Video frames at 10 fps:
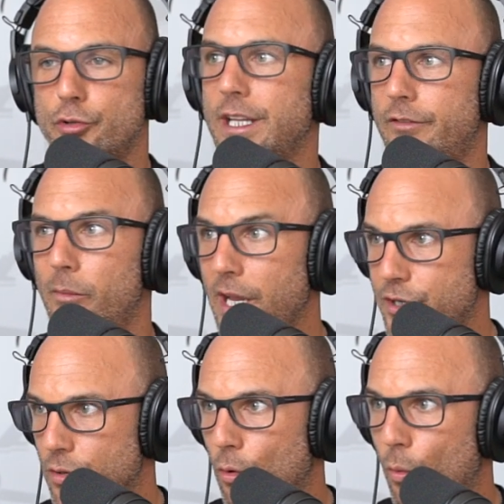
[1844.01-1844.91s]

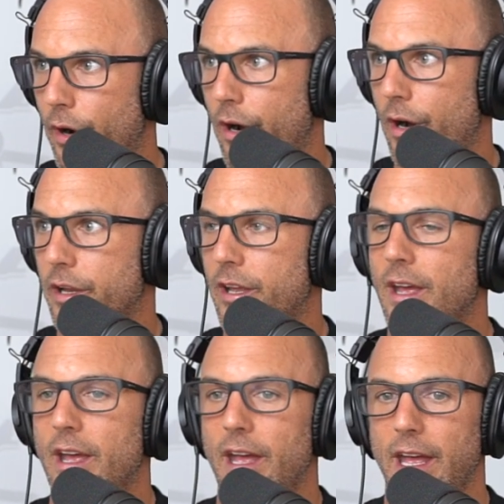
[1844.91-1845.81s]
transformational work
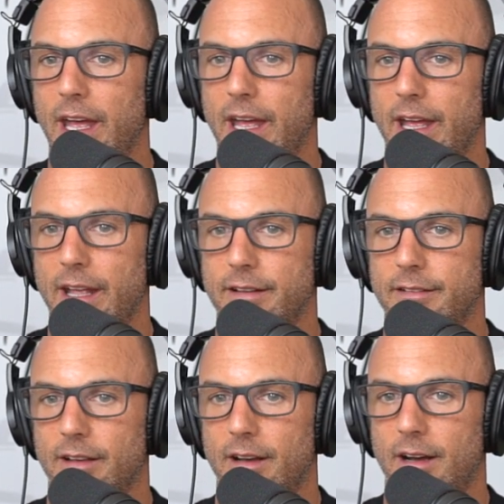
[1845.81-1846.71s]

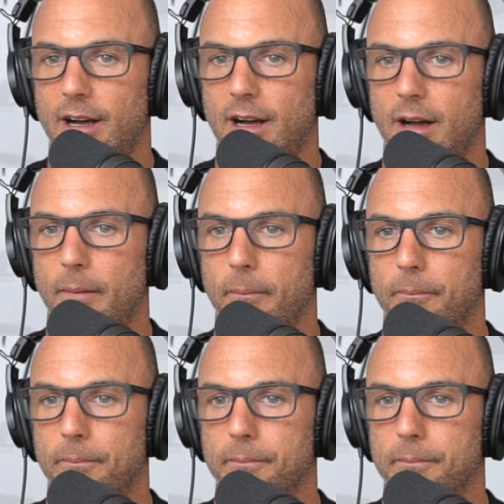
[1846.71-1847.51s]
and um,